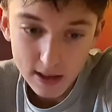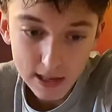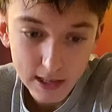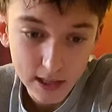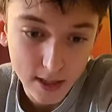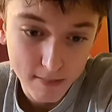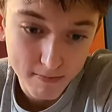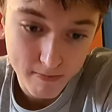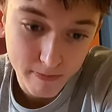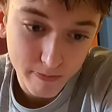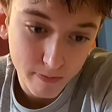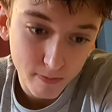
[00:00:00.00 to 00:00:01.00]
um,
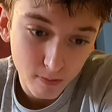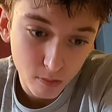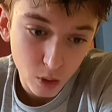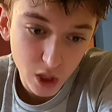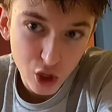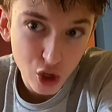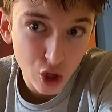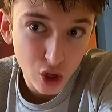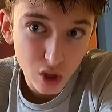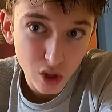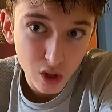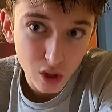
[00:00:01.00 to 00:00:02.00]
which,
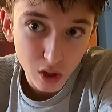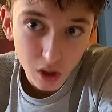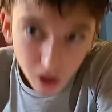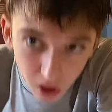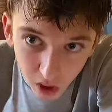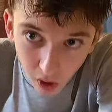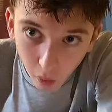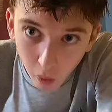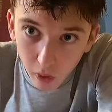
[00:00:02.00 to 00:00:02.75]
you know,